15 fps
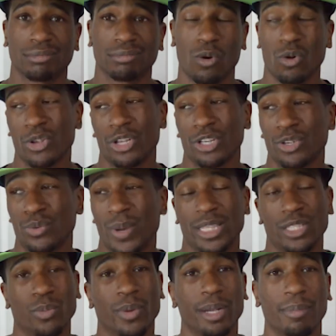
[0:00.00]
Or you can just
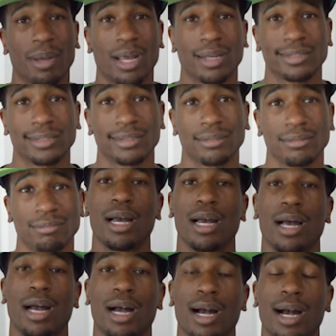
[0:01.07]
wait to Redbox.
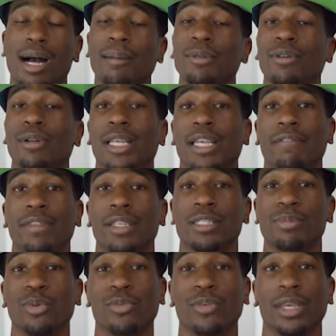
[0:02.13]
I'm gonna give
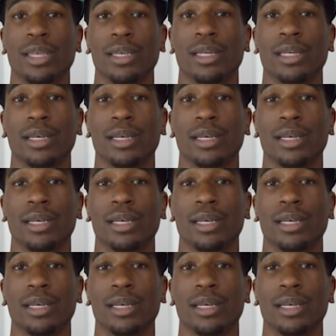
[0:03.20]
this movie